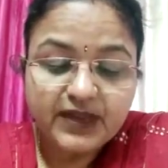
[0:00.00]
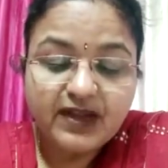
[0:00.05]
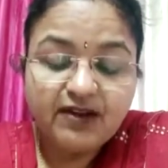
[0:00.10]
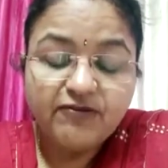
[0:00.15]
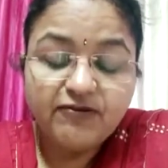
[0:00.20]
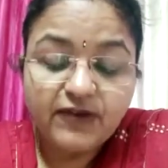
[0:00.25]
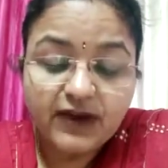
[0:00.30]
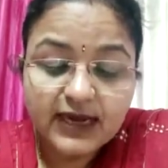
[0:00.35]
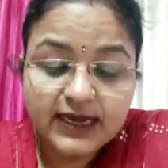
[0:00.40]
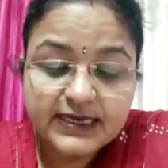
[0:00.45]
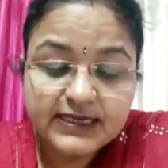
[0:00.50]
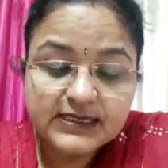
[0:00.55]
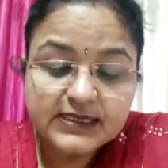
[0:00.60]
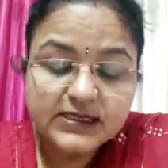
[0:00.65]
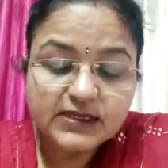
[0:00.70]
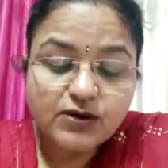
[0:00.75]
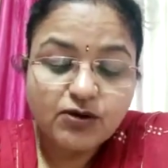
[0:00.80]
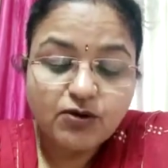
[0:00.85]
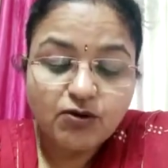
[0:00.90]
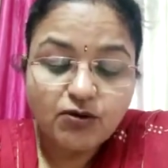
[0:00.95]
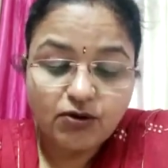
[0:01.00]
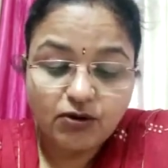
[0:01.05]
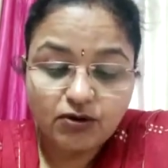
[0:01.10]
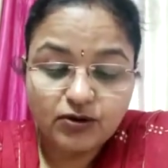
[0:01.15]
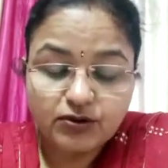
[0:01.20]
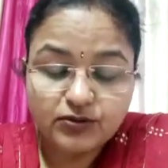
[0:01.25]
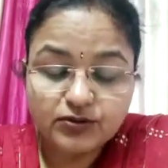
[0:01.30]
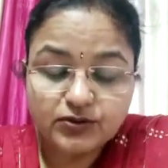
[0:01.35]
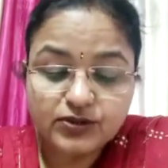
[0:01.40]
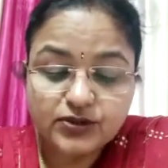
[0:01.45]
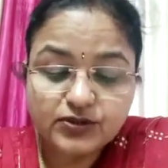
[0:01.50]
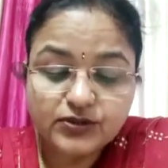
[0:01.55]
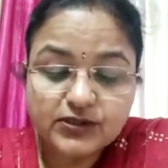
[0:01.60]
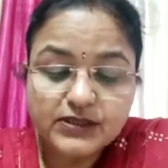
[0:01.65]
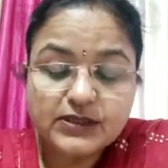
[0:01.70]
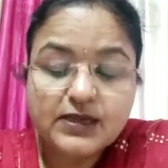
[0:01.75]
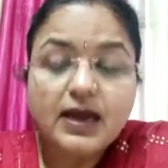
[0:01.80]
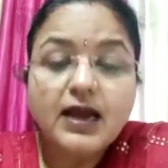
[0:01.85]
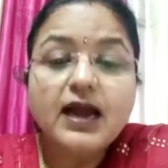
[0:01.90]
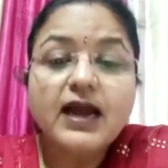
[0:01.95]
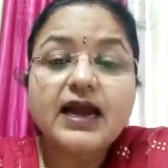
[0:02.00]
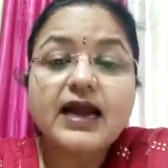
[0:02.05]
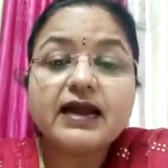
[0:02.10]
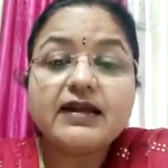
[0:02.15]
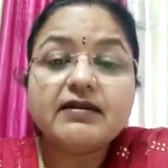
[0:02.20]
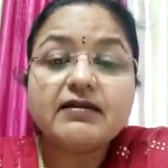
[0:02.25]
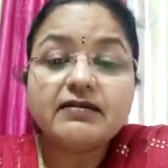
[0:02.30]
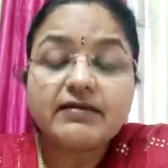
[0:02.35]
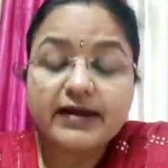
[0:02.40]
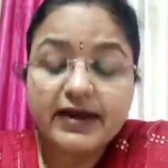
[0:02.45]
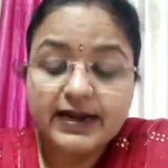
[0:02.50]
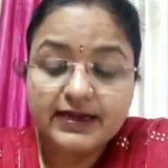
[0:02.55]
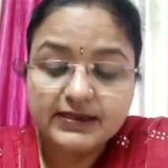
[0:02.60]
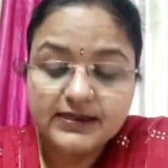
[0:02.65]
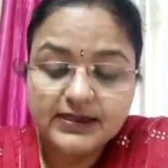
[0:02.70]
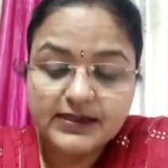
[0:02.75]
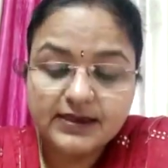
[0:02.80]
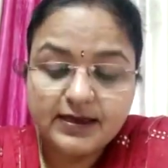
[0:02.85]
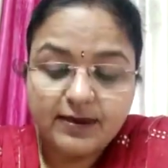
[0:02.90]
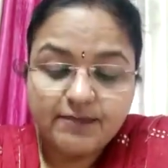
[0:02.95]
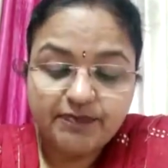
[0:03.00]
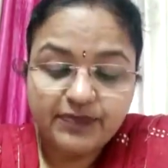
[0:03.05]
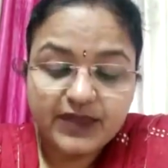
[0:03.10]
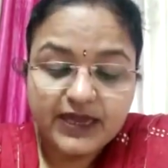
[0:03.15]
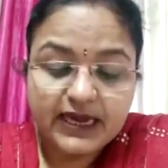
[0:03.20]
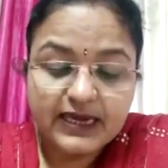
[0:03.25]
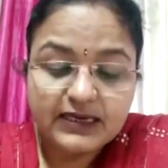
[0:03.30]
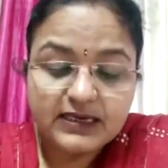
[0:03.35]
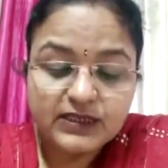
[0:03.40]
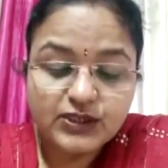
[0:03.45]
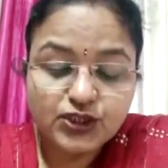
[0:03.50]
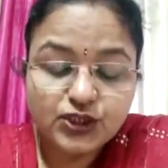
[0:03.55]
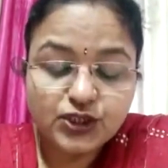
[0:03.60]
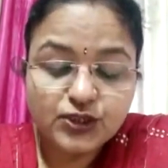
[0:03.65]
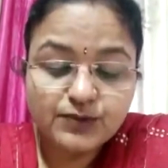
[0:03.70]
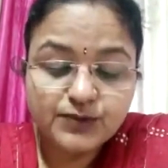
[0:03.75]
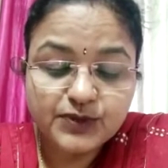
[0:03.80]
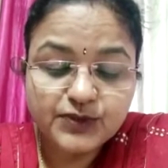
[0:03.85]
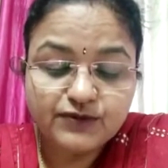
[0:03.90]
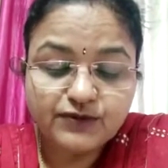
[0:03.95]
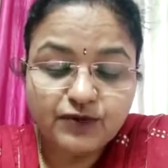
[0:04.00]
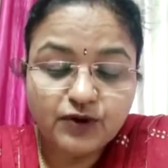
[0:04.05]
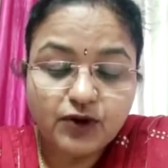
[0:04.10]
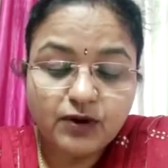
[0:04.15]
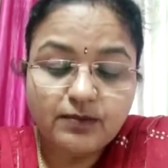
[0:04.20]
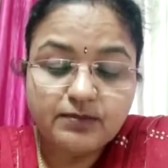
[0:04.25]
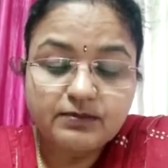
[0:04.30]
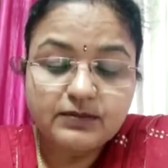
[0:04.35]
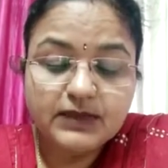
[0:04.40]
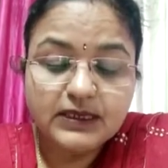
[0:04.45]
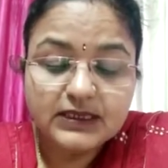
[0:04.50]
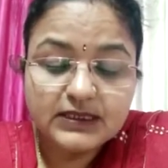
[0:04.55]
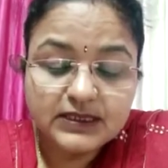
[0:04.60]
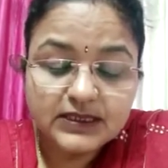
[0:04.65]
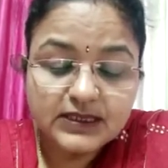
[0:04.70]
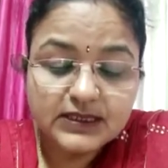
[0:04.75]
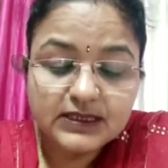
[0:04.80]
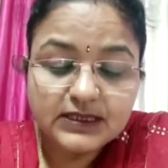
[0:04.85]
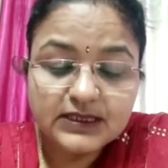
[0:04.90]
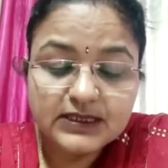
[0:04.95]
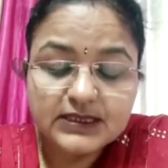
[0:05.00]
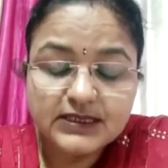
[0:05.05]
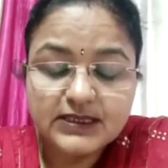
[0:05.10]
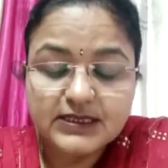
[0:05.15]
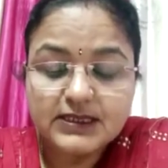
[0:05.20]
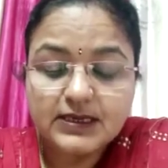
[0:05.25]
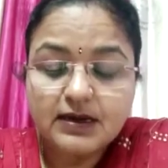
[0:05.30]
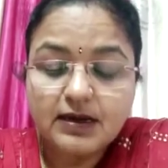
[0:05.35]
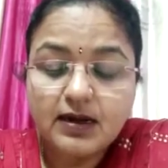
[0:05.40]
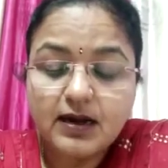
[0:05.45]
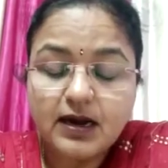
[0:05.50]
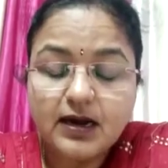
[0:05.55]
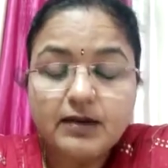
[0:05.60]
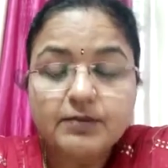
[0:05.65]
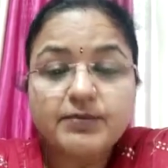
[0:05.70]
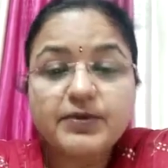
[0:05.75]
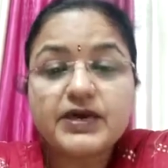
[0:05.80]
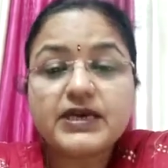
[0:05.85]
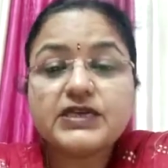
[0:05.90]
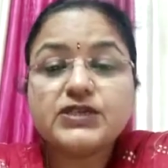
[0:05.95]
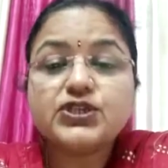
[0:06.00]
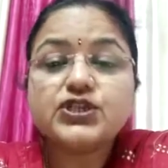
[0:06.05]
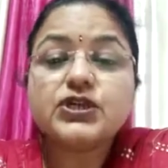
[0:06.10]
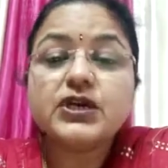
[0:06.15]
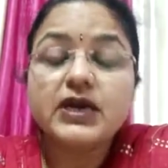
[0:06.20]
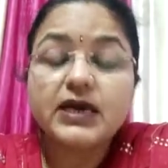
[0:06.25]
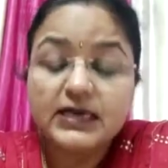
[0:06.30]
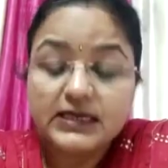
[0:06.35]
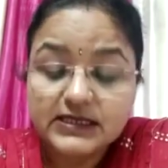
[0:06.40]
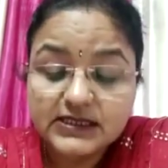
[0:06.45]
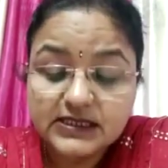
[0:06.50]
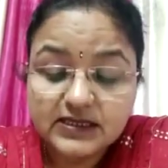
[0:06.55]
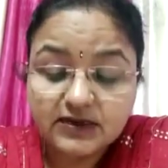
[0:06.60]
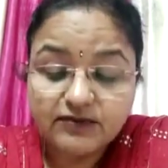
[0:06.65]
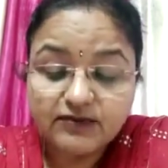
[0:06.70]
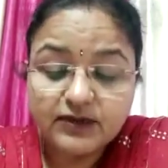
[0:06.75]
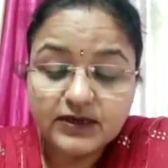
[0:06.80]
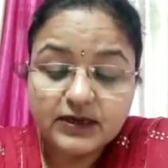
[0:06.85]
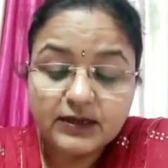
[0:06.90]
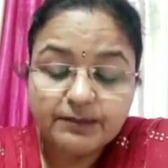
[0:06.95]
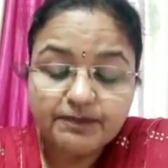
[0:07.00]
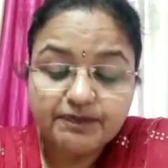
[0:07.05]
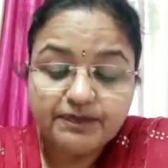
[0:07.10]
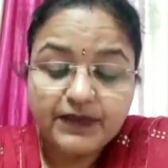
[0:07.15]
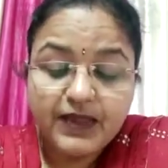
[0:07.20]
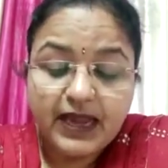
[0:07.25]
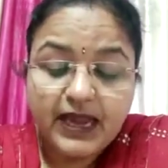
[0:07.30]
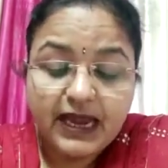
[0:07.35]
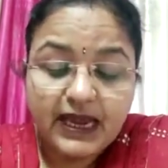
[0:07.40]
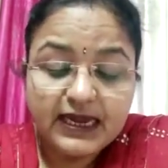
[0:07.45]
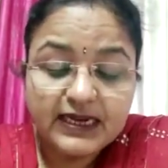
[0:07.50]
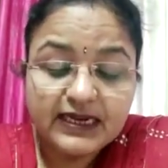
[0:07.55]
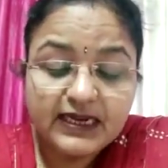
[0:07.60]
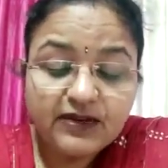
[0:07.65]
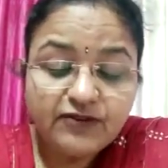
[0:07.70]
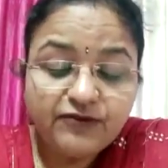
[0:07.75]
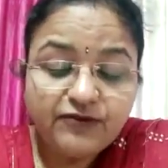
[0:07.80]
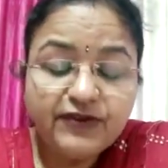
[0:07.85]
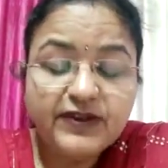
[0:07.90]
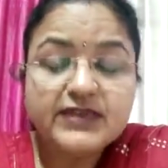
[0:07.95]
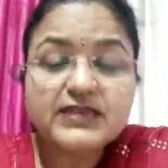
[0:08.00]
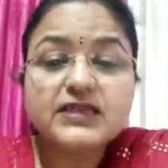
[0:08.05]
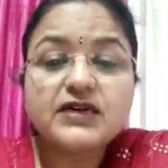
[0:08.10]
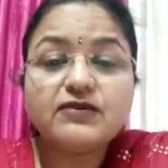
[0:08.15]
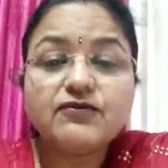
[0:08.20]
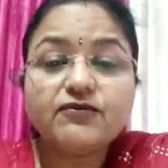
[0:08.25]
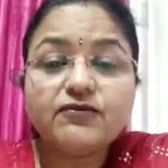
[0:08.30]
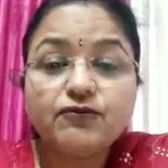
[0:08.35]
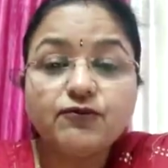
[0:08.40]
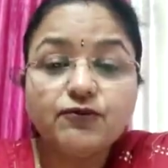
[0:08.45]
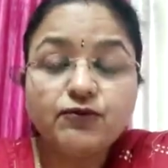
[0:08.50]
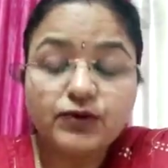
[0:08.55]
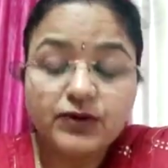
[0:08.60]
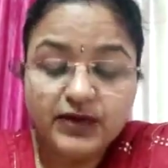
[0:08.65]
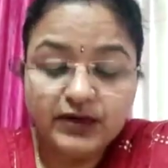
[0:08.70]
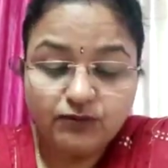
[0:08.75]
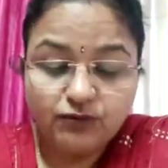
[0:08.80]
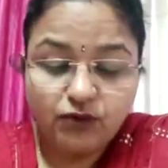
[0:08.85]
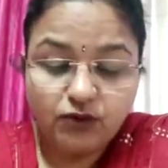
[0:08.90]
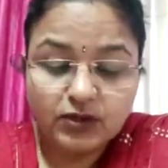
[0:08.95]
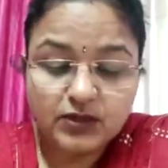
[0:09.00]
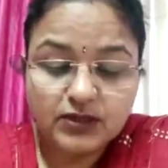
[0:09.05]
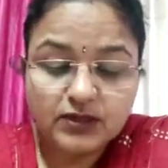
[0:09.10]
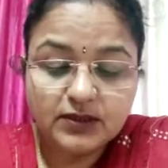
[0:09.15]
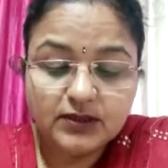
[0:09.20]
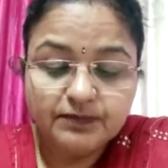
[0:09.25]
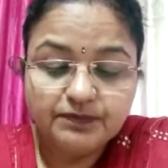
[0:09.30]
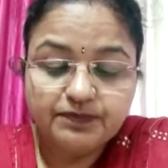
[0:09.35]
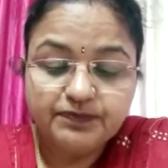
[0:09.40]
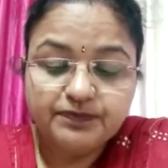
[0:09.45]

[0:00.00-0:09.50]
Flies, cockroaches and rats carry germs from dirt, garbage, sewer and infect our food and water.